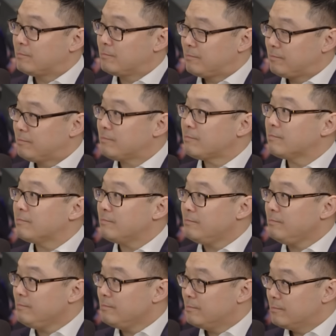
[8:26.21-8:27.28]

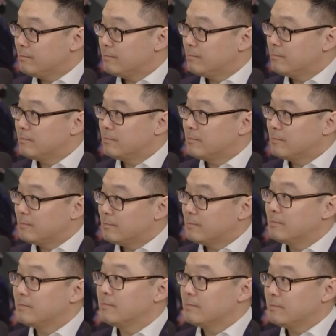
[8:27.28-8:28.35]

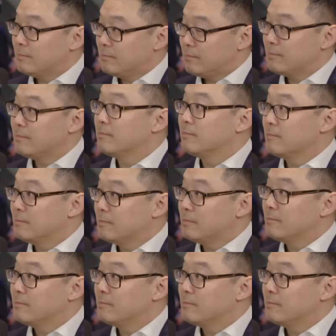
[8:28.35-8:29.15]
(not speaking)